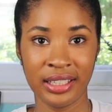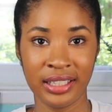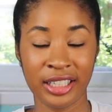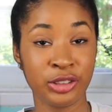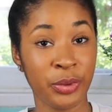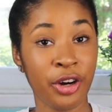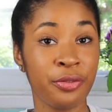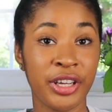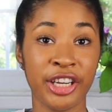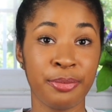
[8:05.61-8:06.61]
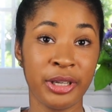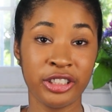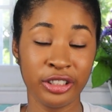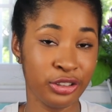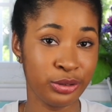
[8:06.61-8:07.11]
Because we're over here
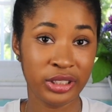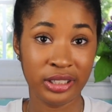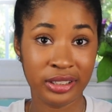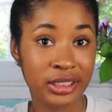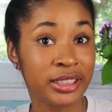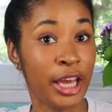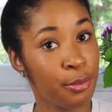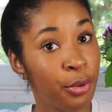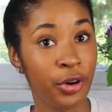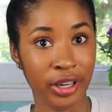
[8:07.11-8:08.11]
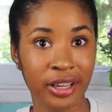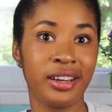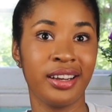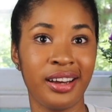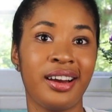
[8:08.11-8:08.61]
pitching you to
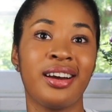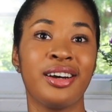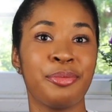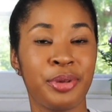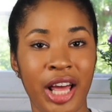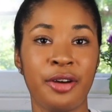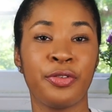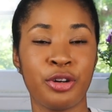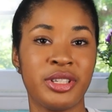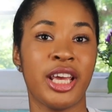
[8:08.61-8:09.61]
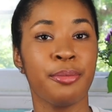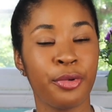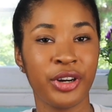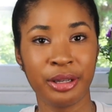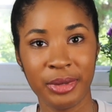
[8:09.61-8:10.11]
skateboarding platforms,
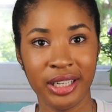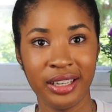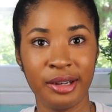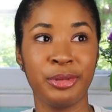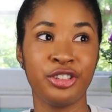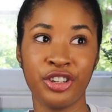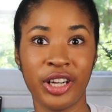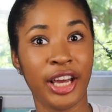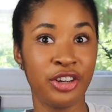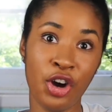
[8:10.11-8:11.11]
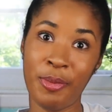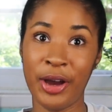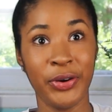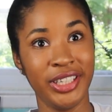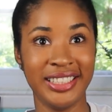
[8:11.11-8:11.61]
skateboarding media, but you're like, no, my
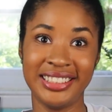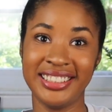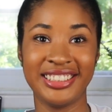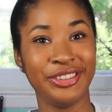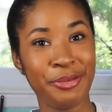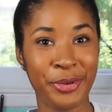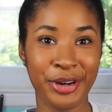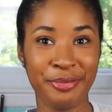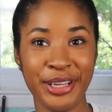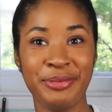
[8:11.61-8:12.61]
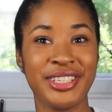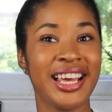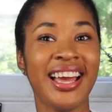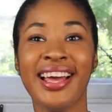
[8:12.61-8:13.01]
audience is newborn babies.